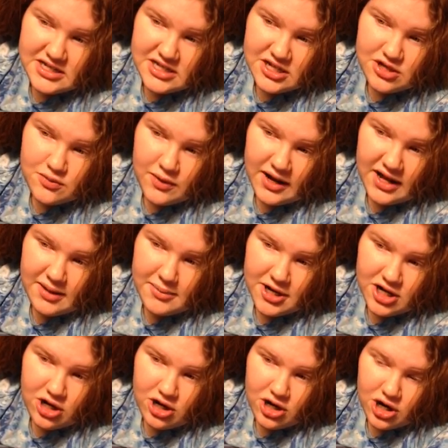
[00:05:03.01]
to see her waiting at my
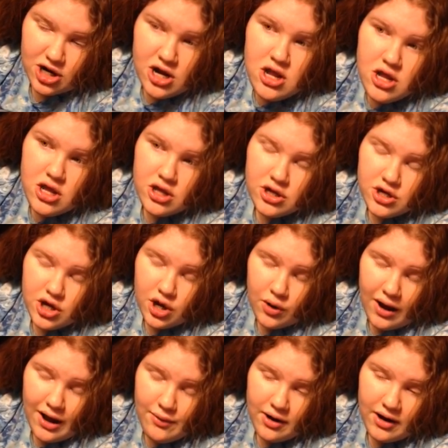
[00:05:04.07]
car. No,
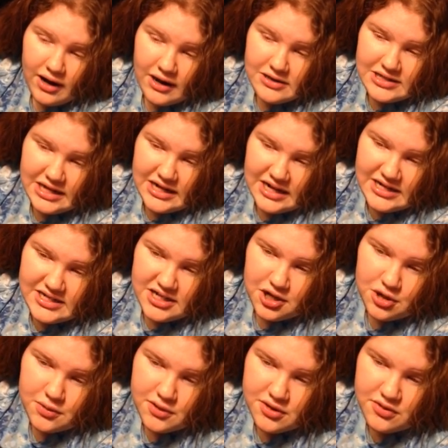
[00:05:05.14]
I walk outside. I see
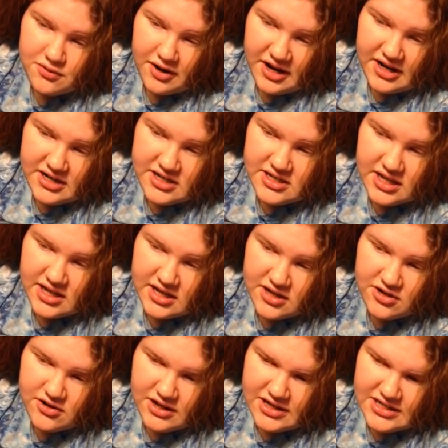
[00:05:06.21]
her with Grace
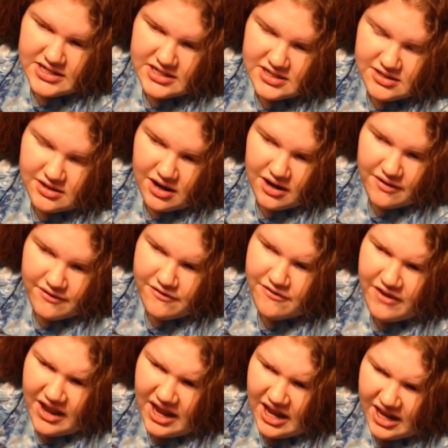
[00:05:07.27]
in Grace's
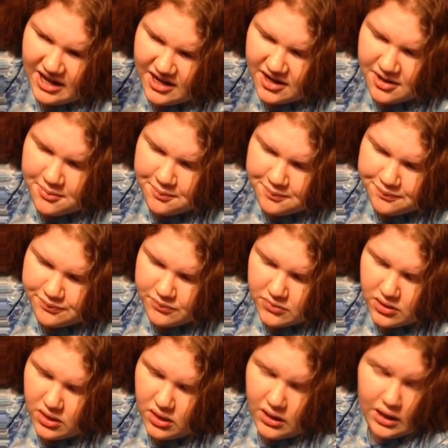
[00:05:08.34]
van.
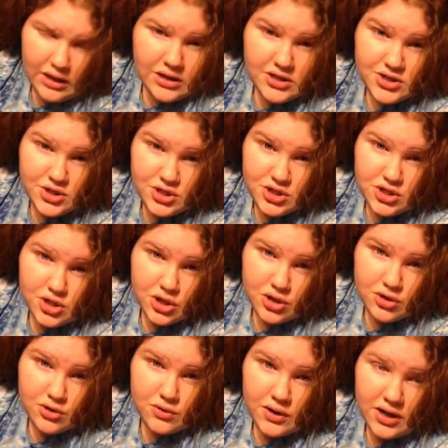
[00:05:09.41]

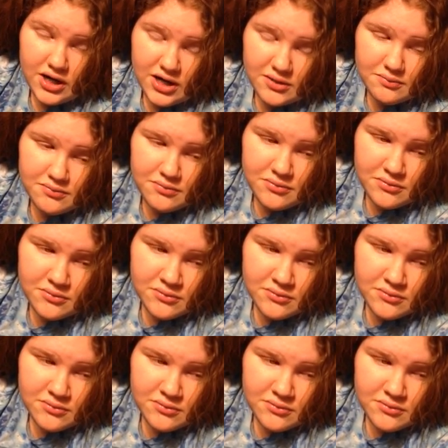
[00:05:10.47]
So,